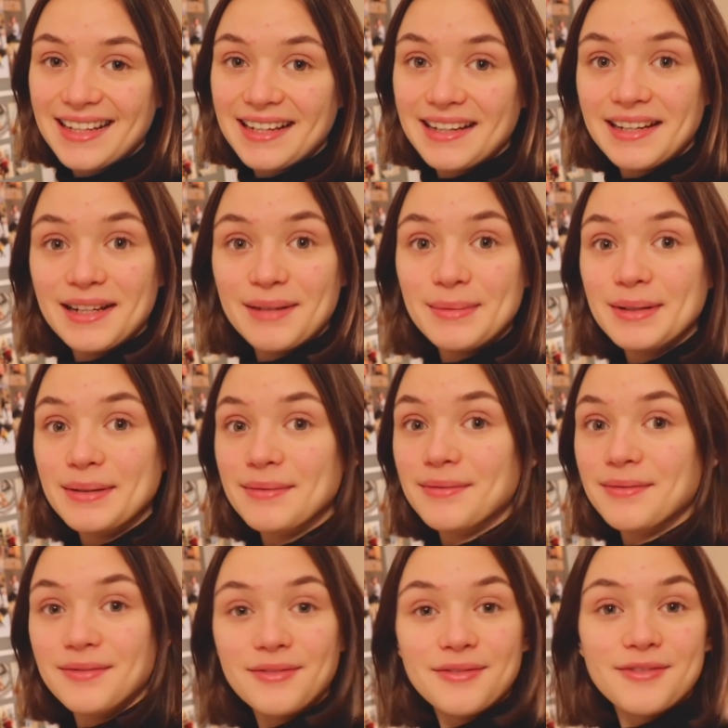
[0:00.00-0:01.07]
and I'm
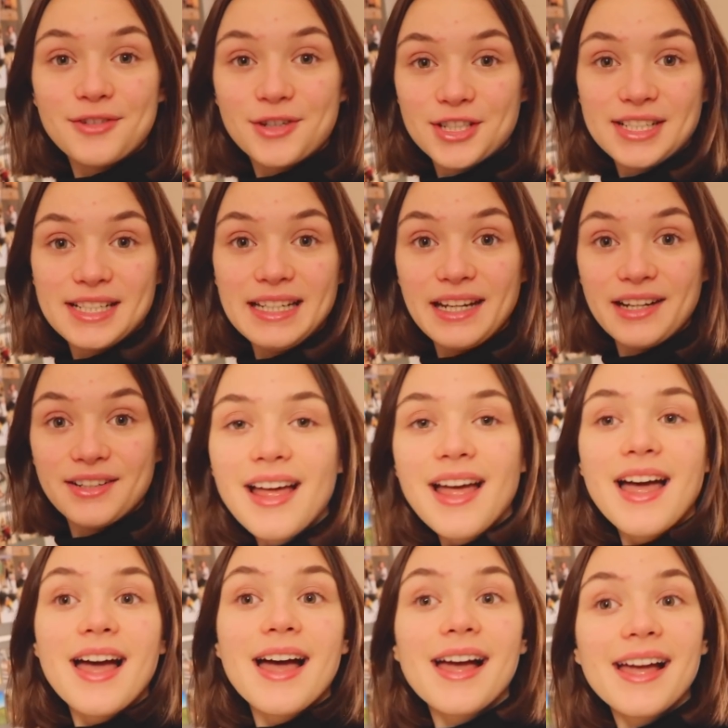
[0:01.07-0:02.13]
in first year.
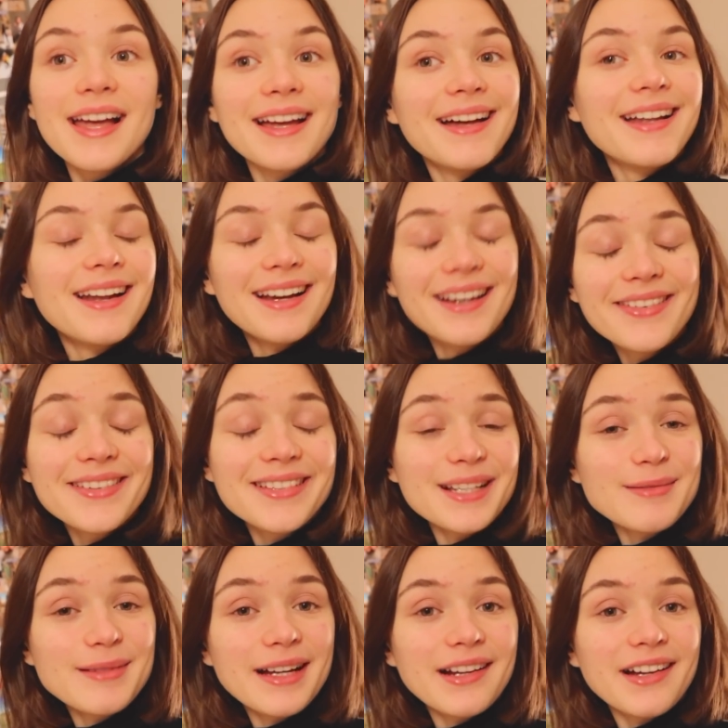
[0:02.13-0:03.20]
And I have the
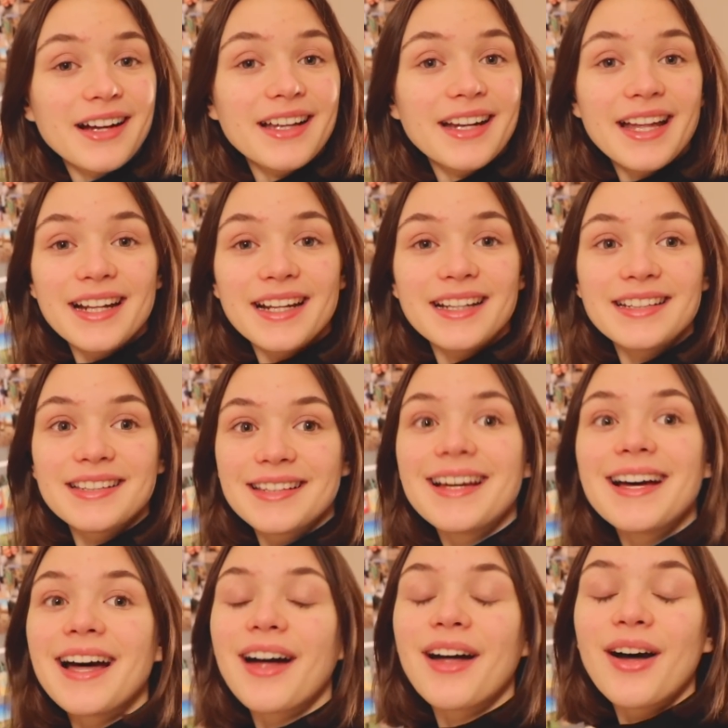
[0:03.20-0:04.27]
same haircut and I,
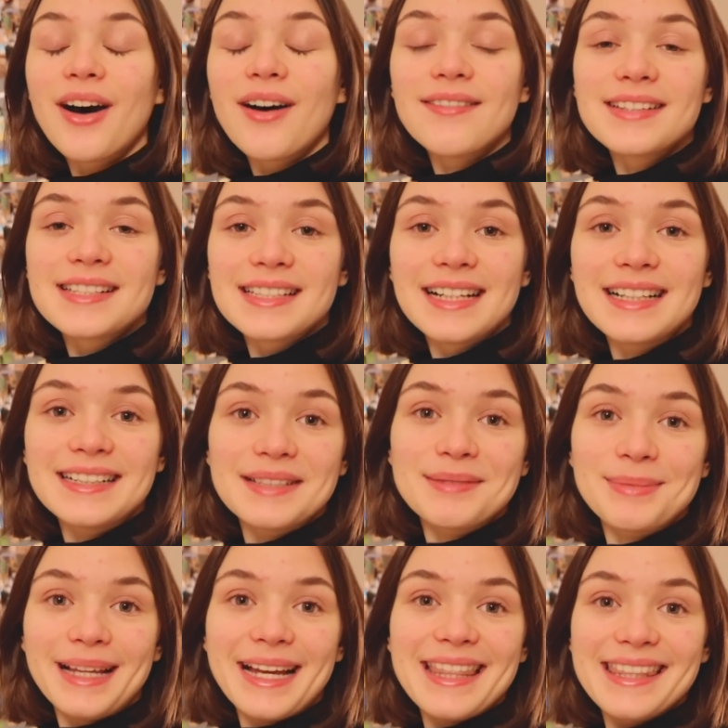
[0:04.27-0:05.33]
that, obviously I didn't
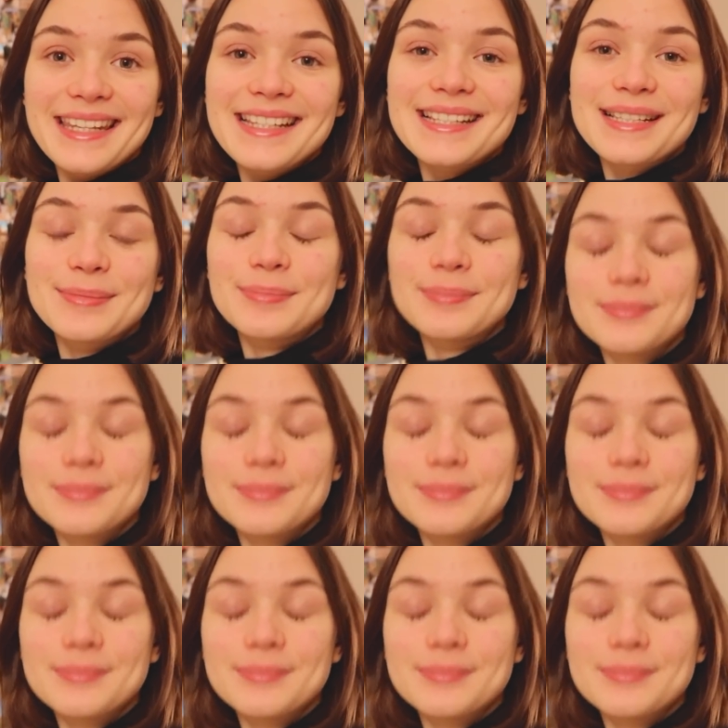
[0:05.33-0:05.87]
plan this,